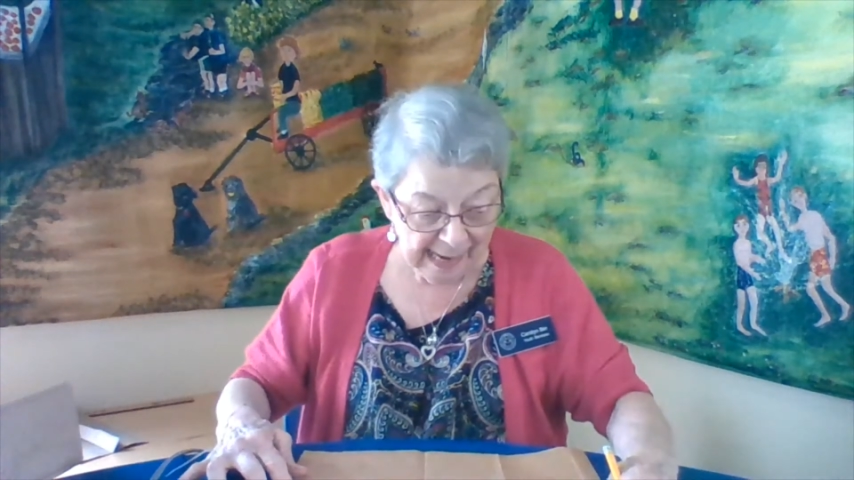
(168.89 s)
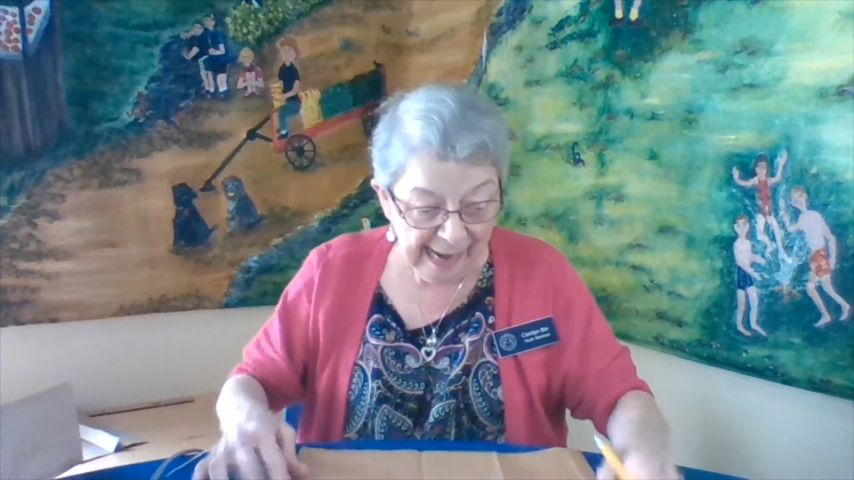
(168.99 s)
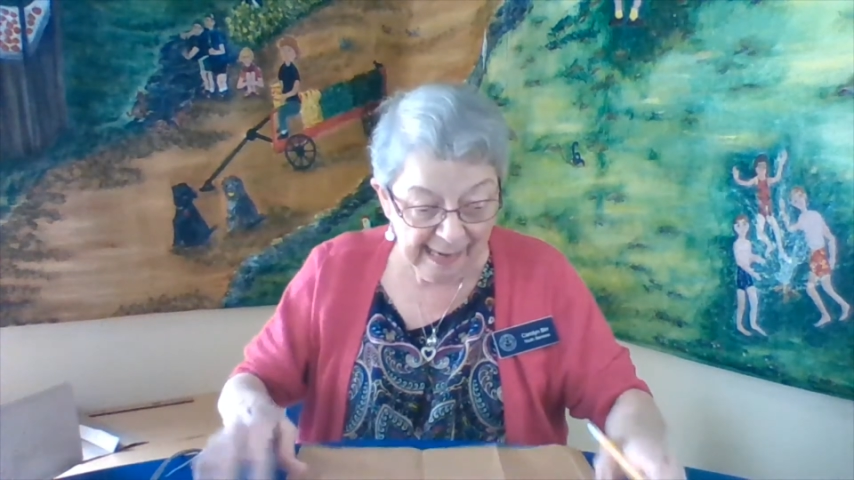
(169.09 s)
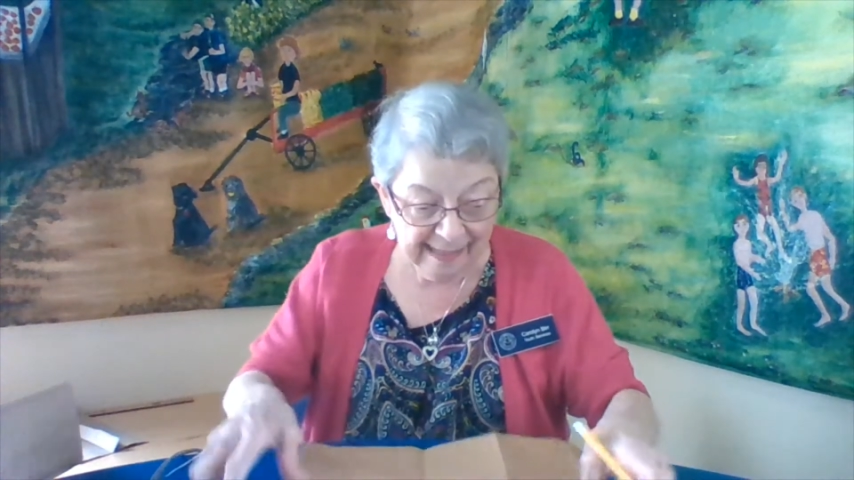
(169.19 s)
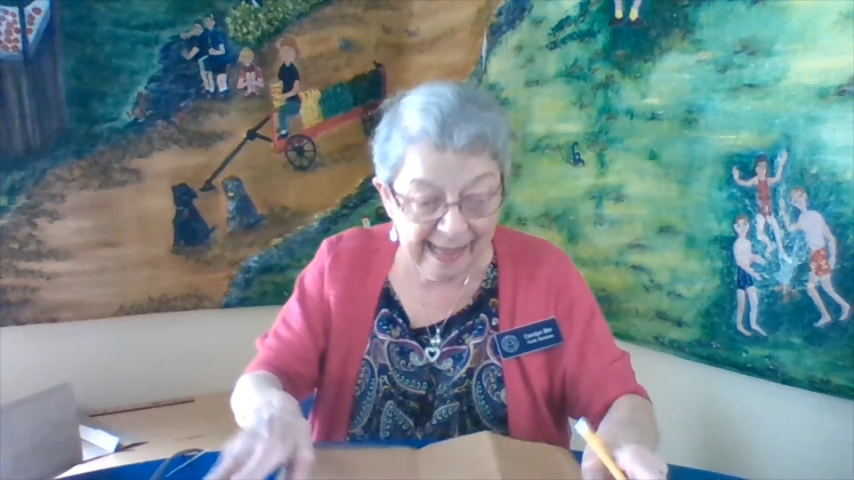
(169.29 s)

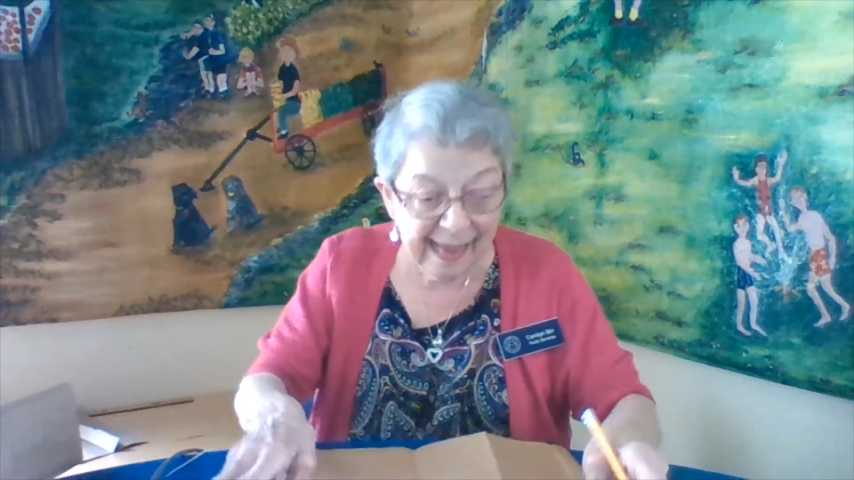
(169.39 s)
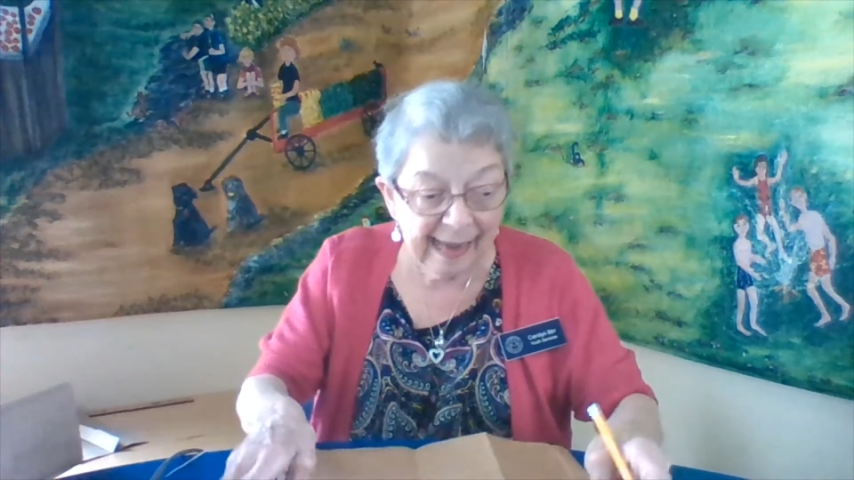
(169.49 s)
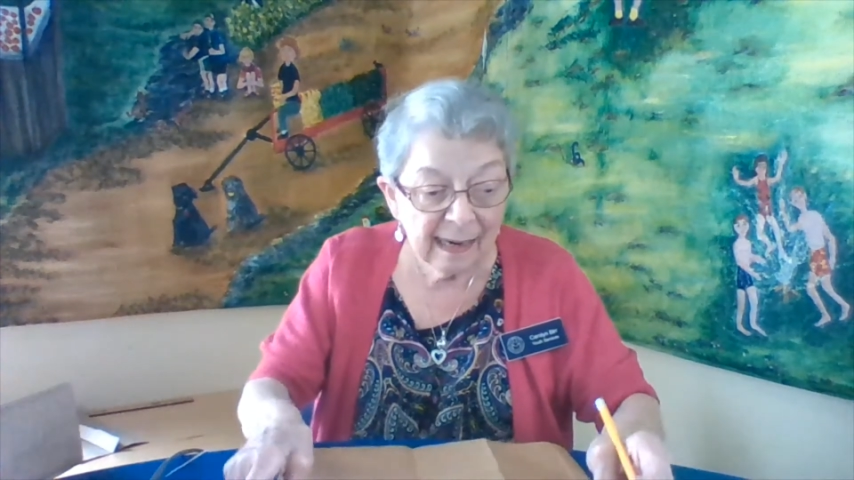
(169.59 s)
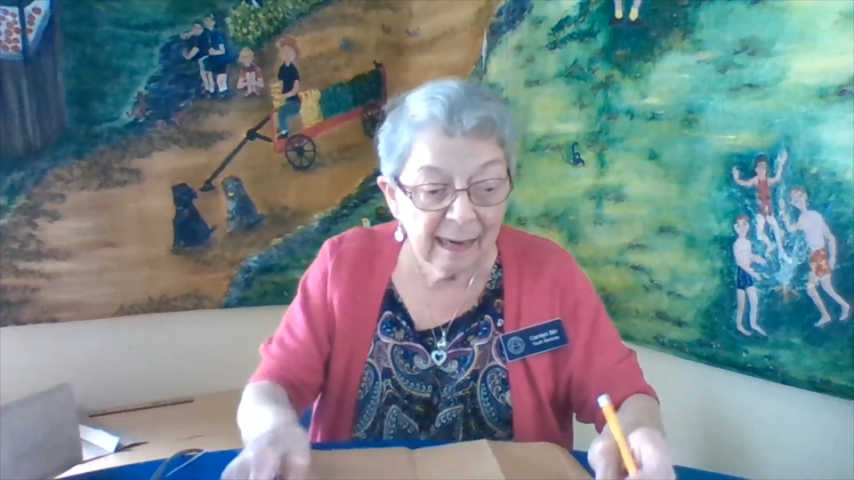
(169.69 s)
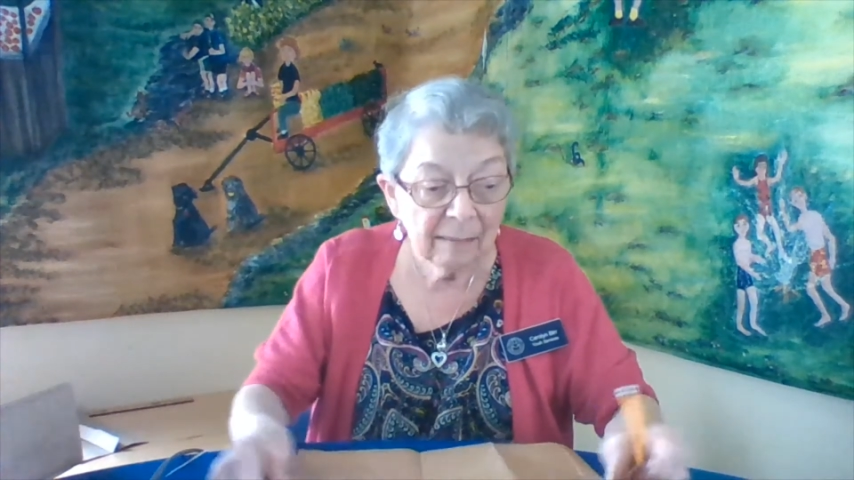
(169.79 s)
And
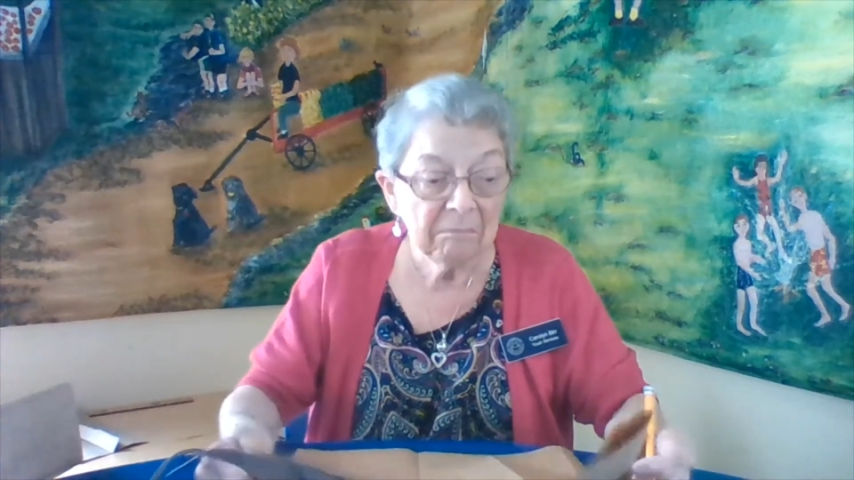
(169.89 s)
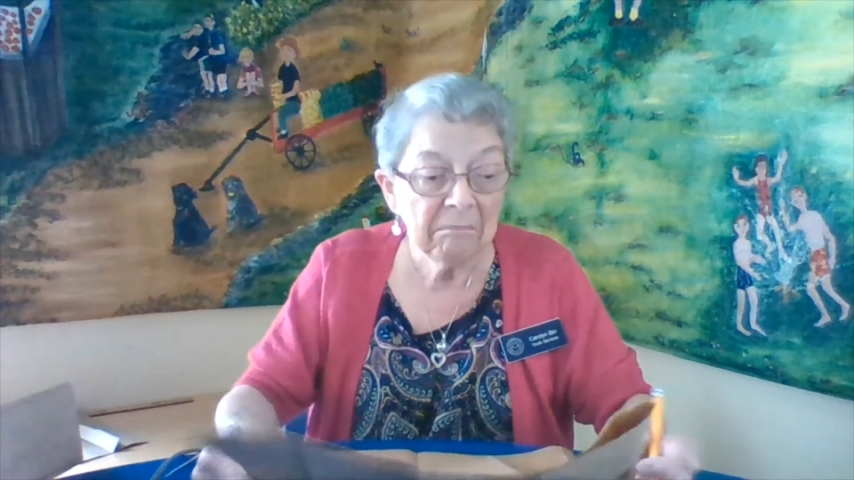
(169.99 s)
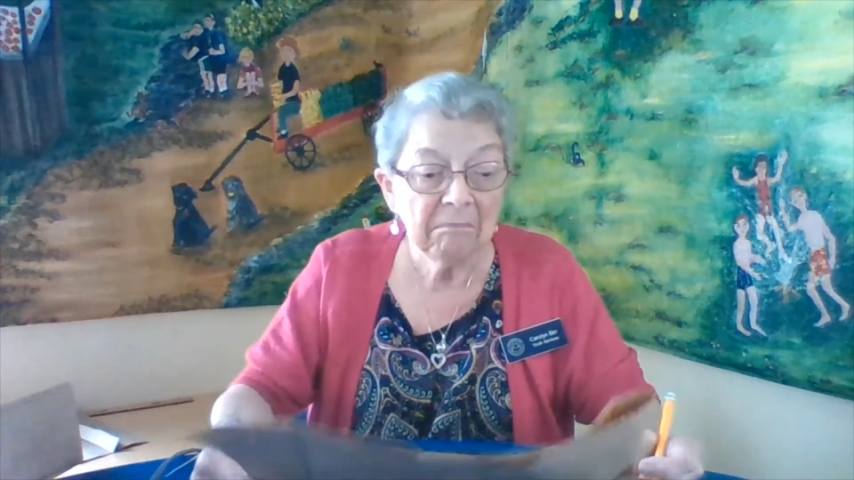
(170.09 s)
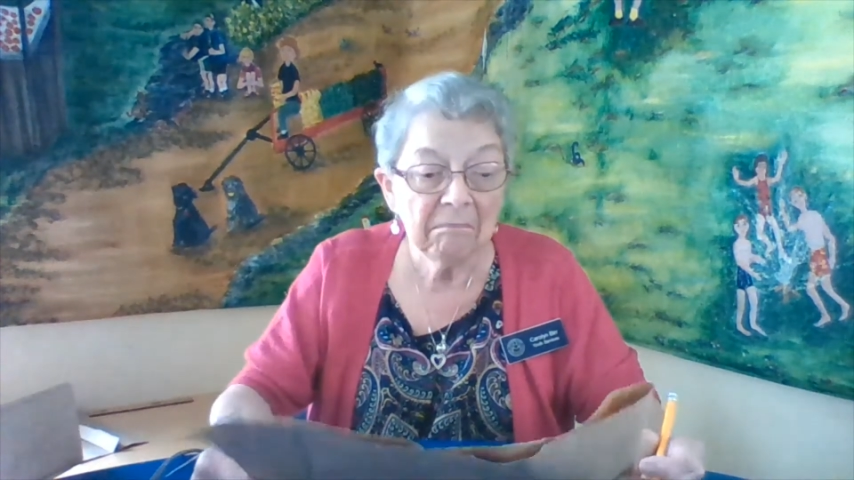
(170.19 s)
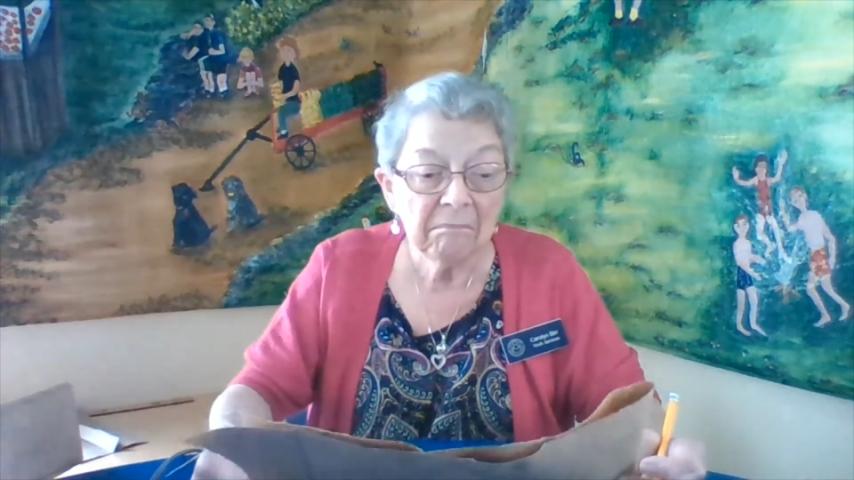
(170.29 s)
then,
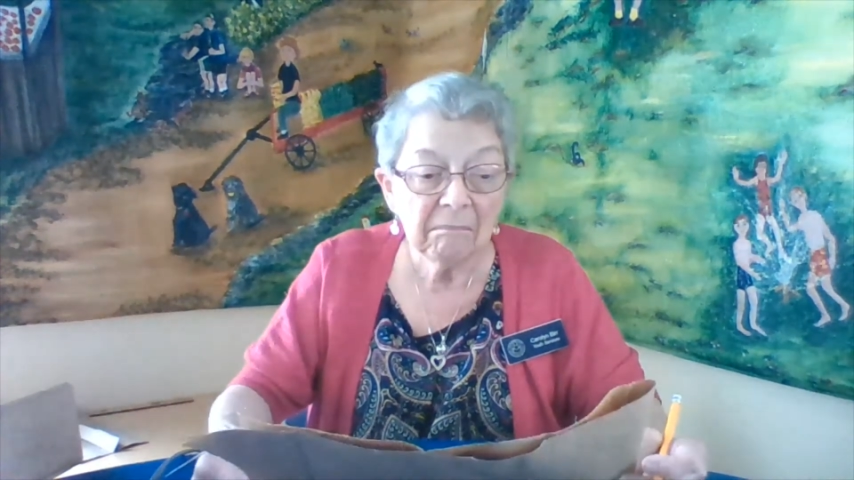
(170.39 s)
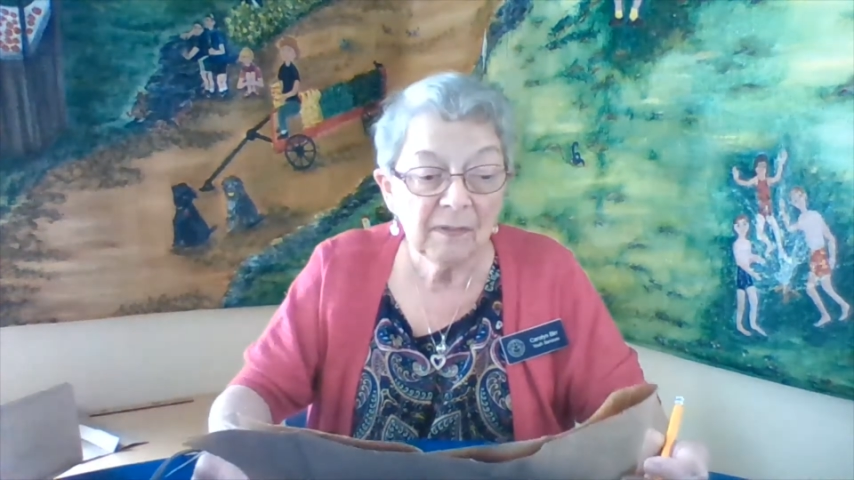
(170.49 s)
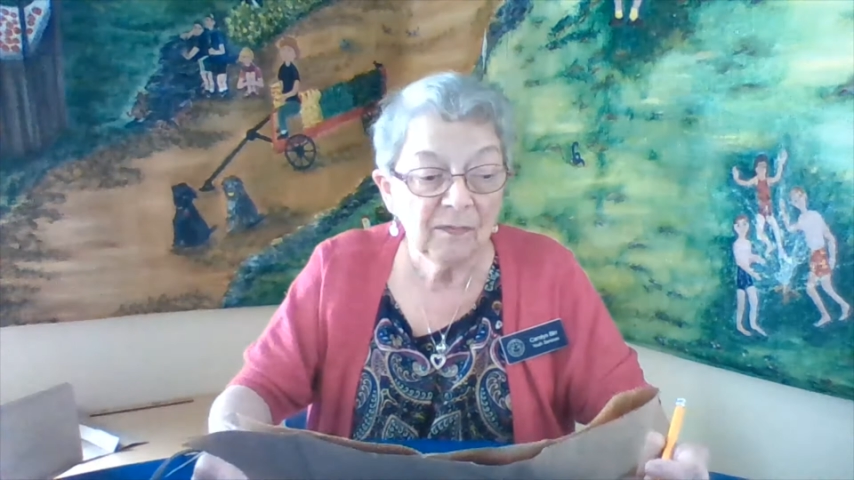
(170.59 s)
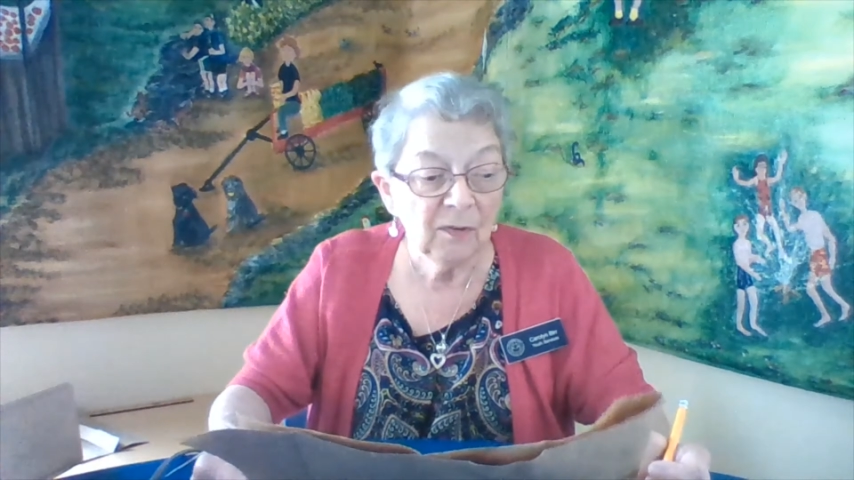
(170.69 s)
if